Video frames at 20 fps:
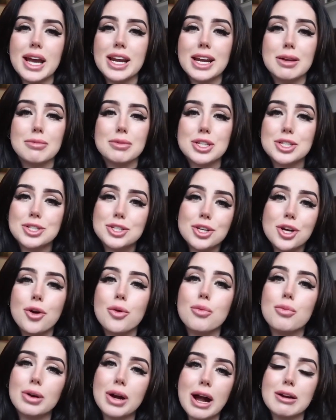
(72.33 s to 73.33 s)
and I'm just
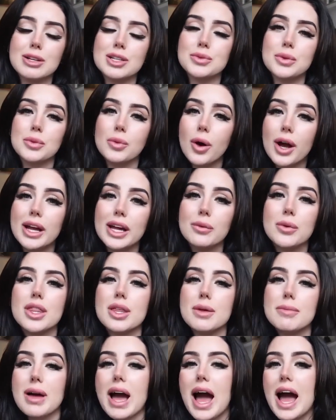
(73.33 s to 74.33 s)
so proud to be working with
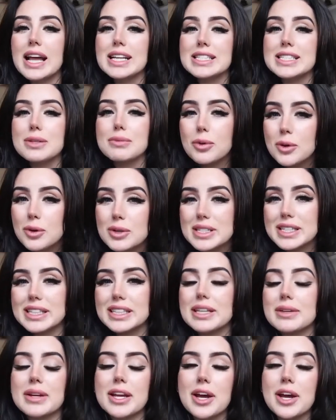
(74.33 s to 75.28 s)
them and supporting them,